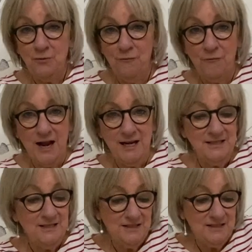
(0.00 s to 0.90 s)

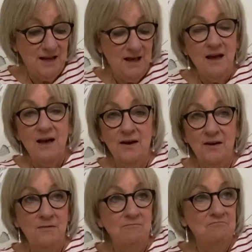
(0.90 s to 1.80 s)
friends.
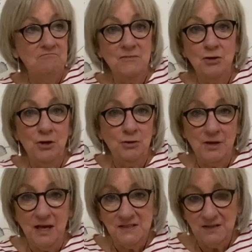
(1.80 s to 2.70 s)
You know, you
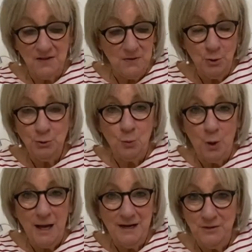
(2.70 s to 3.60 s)
get the mulled
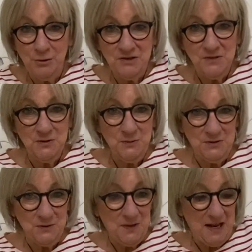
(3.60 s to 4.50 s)
wine and the Christmas
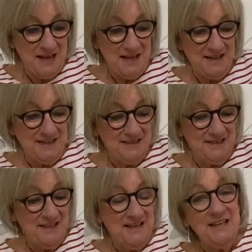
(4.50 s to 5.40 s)
music playing, and
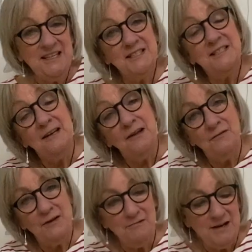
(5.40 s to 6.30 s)
it's just a
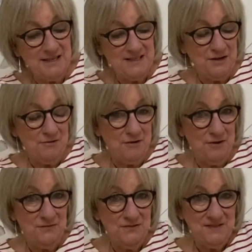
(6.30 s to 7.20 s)
lovely relaxing
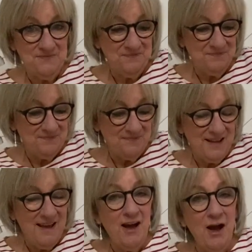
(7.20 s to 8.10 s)
craft.
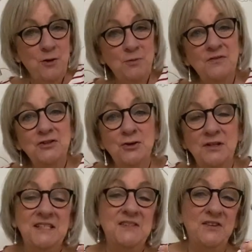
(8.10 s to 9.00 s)
I hope you've
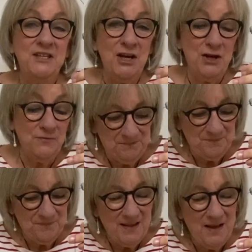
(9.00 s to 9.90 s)
enjoyed this video.
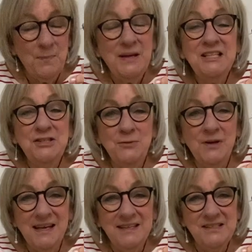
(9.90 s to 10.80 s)
Please do
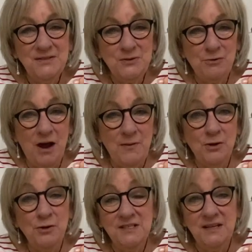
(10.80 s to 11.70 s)
like and subscribe. It
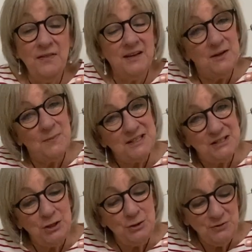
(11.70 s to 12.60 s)
costs nothing and it makes a
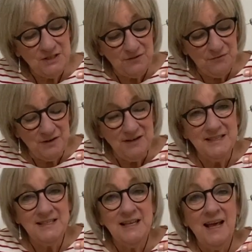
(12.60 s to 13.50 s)
huge difference.